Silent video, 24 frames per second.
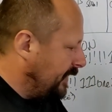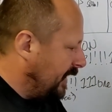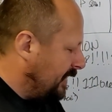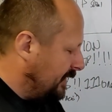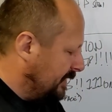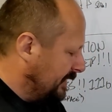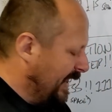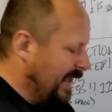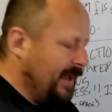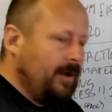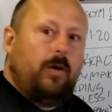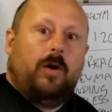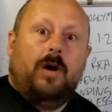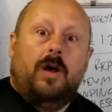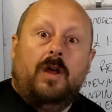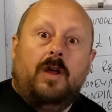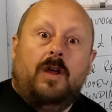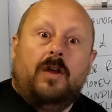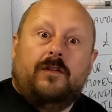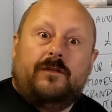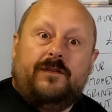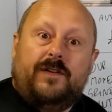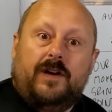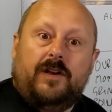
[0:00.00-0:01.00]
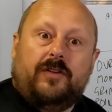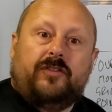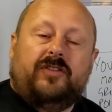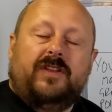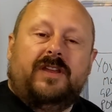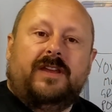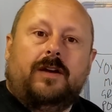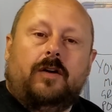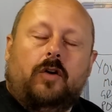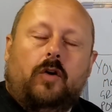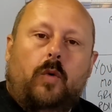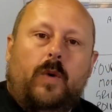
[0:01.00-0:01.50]
Now, first
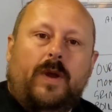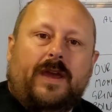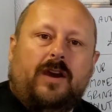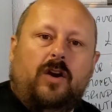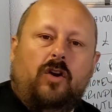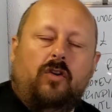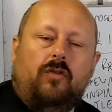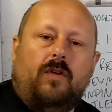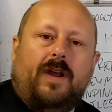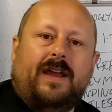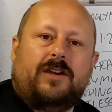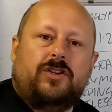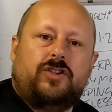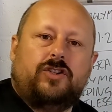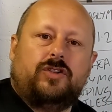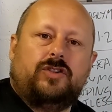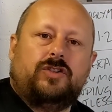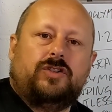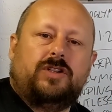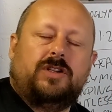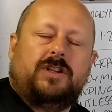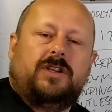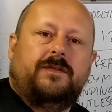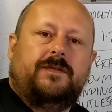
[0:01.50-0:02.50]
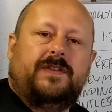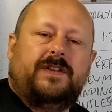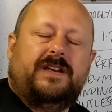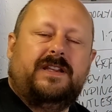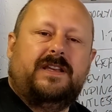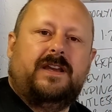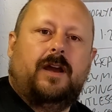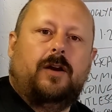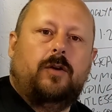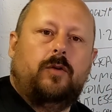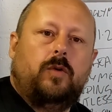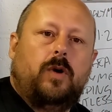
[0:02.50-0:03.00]
thing, quick correction to the
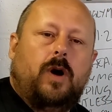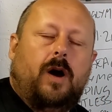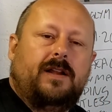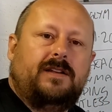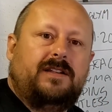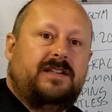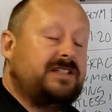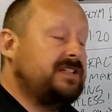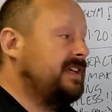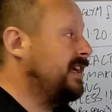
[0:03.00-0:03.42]
video I did